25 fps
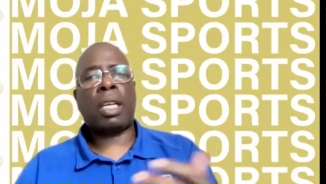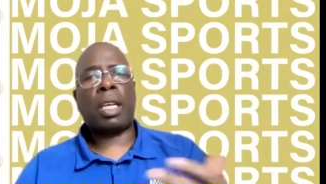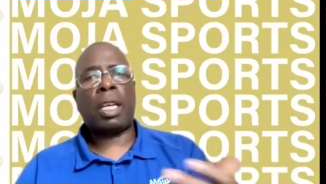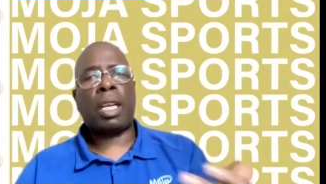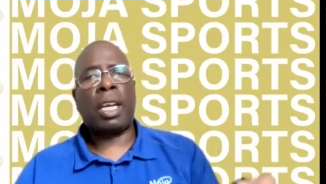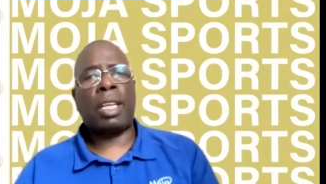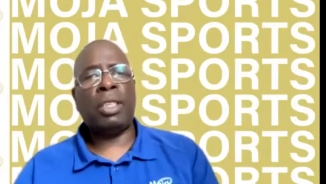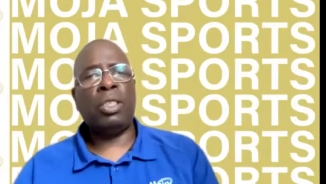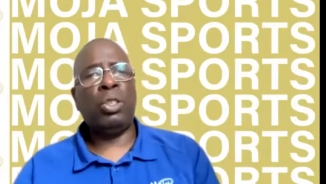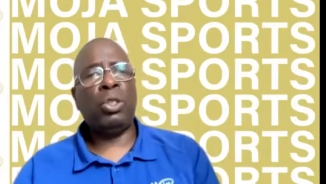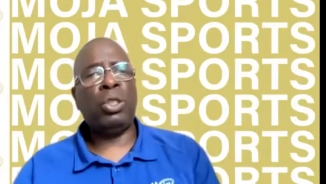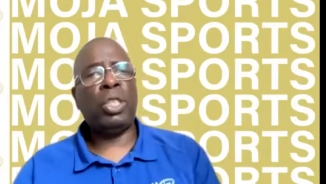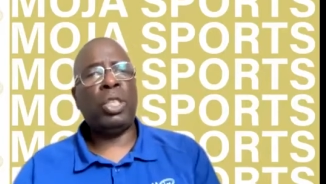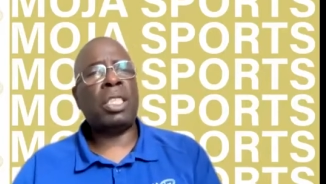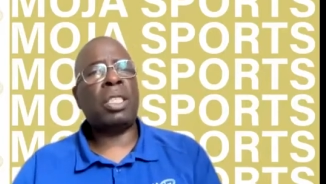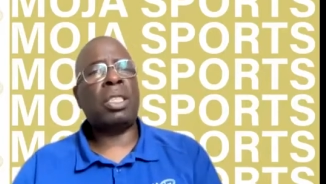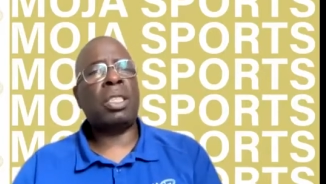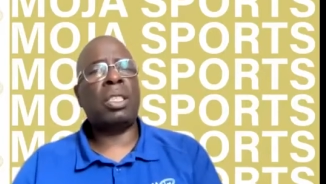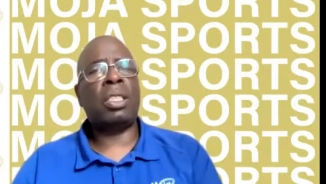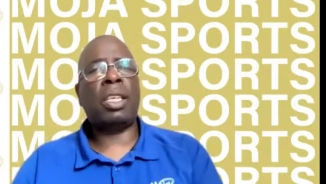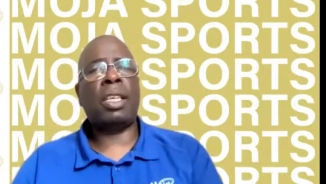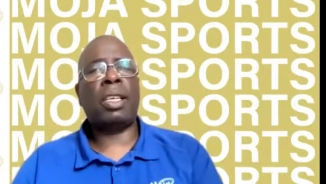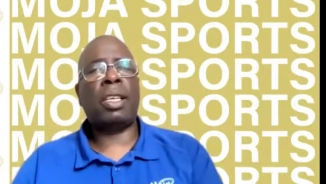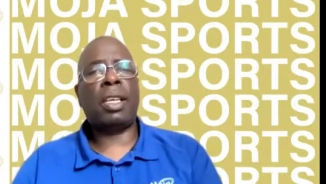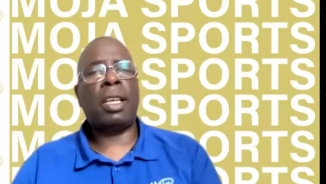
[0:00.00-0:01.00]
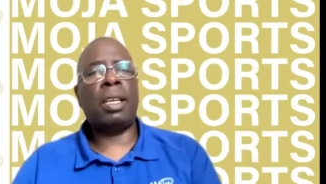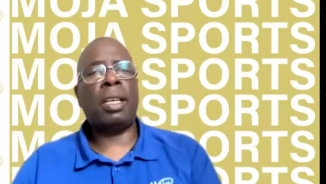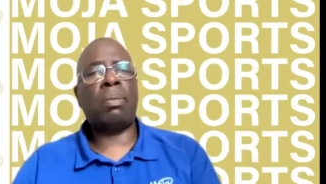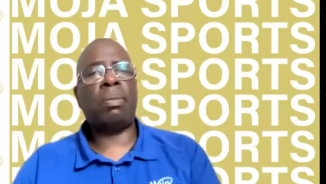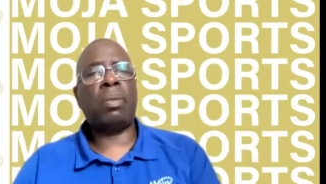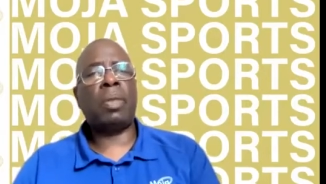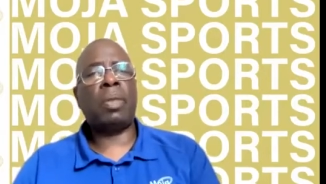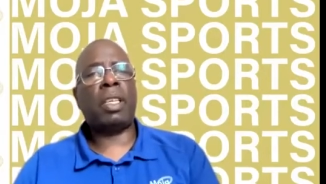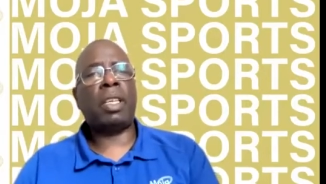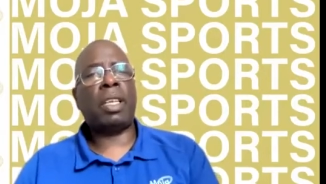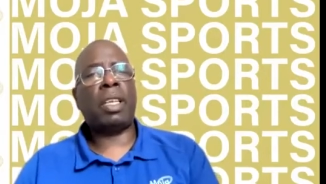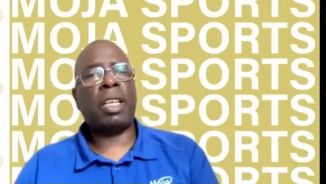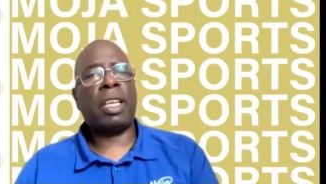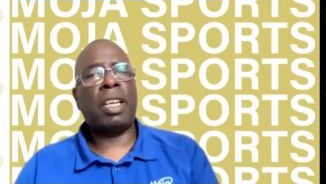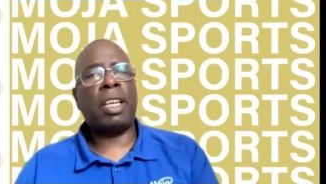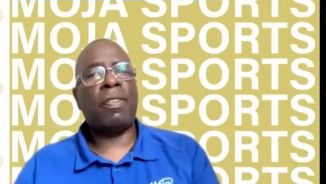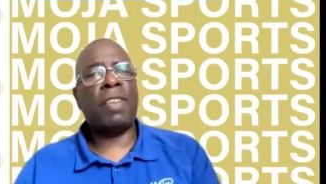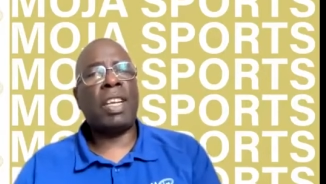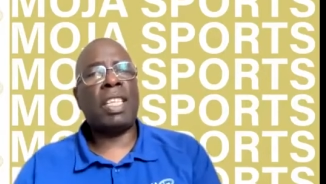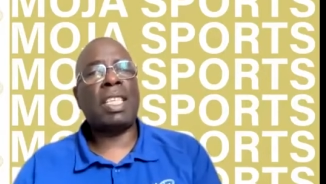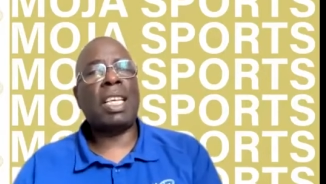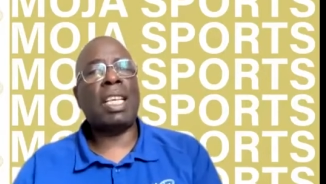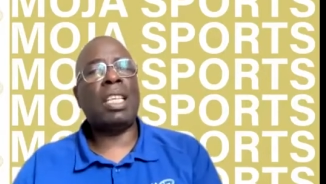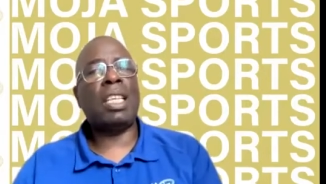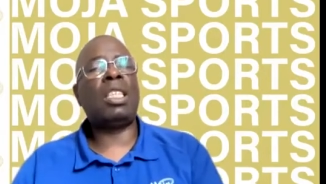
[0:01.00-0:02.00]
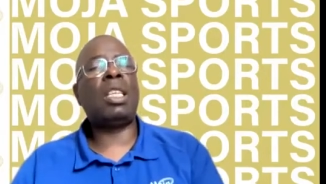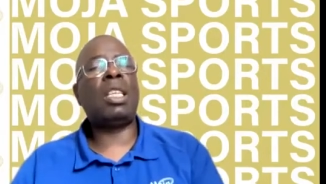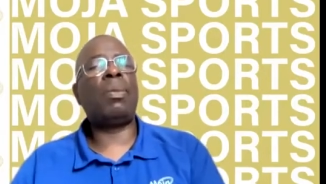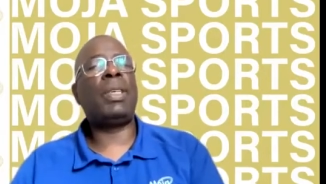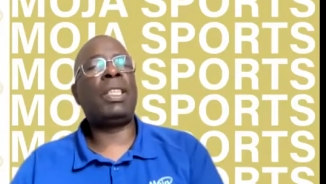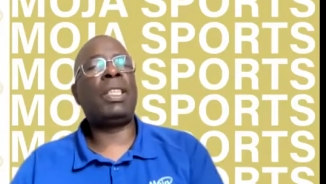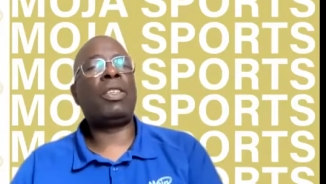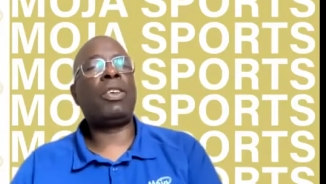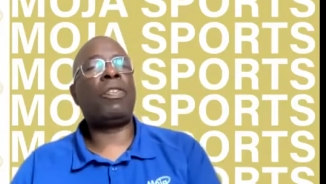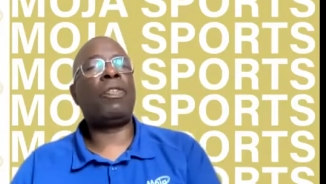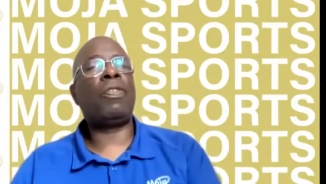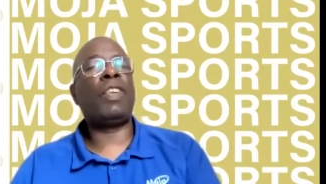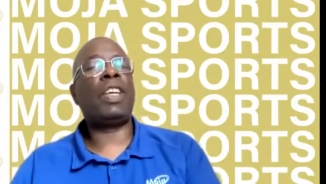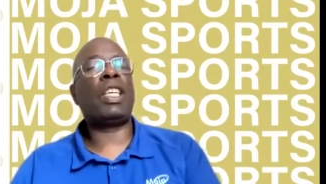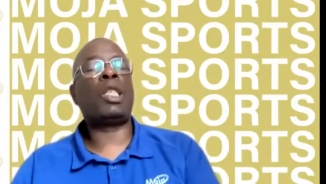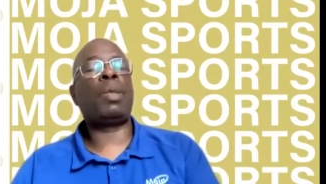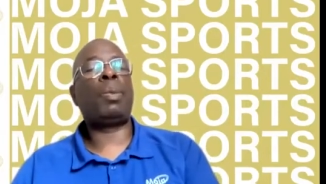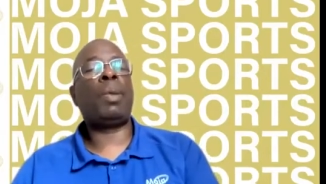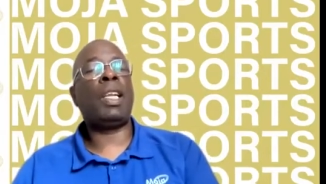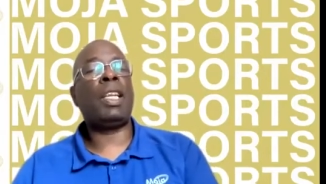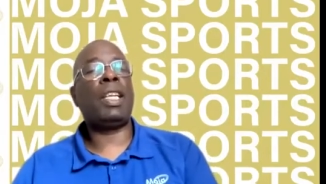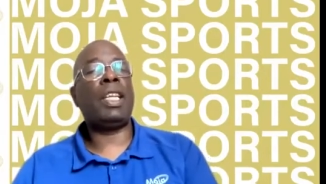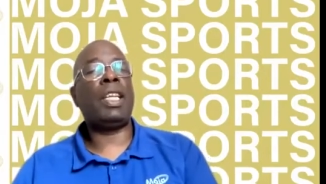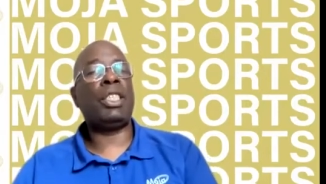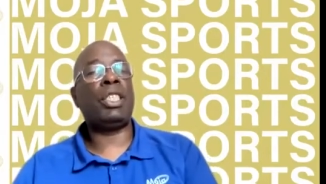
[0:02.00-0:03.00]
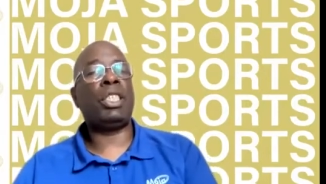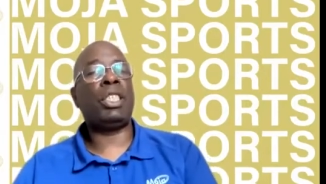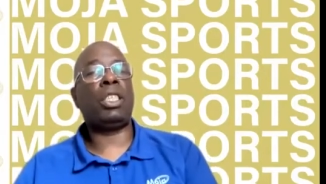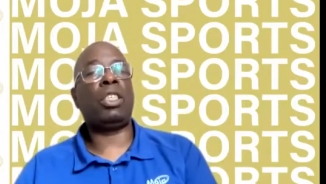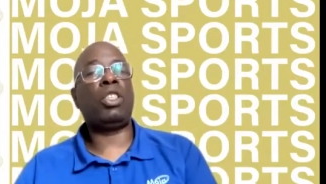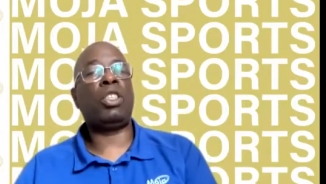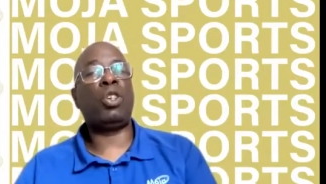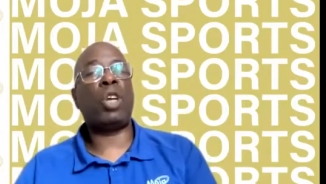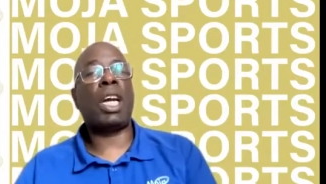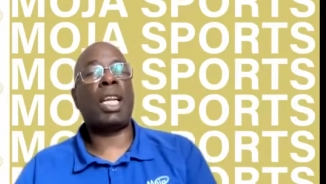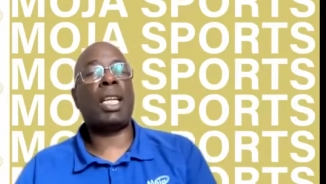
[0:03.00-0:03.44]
can you just give us a little bit of explanation, your